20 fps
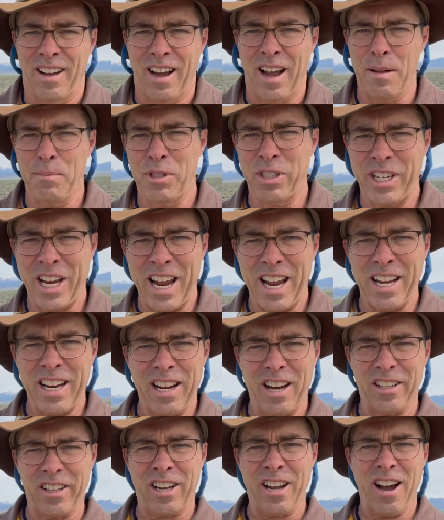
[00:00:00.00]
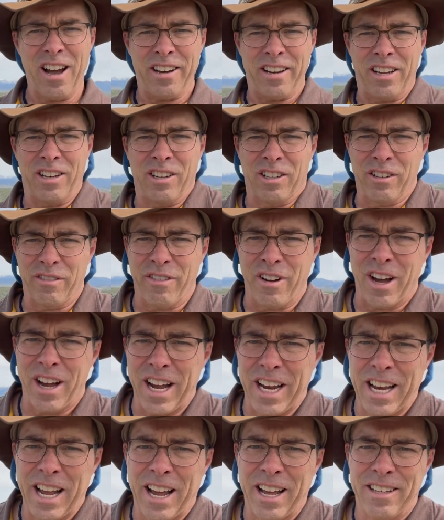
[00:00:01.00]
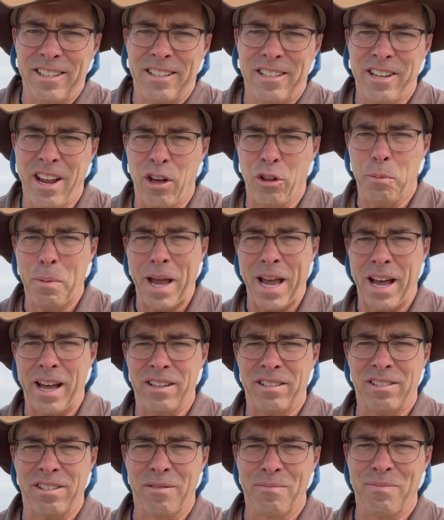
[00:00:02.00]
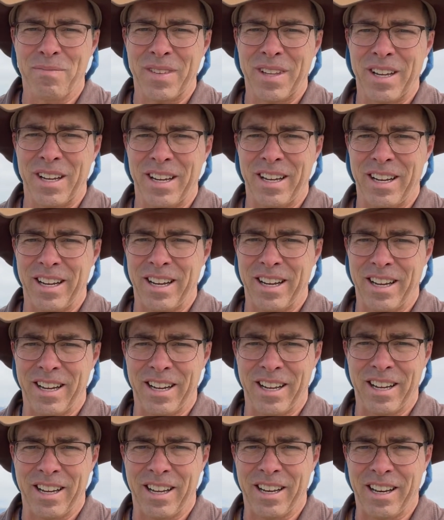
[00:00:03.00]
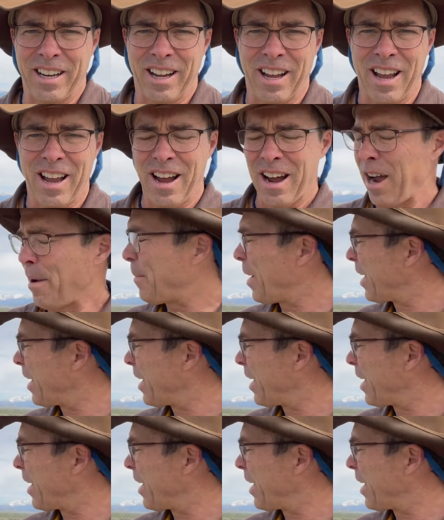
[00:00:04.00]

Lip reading: I'm standing on the Continental Divide at South Pass, and I'm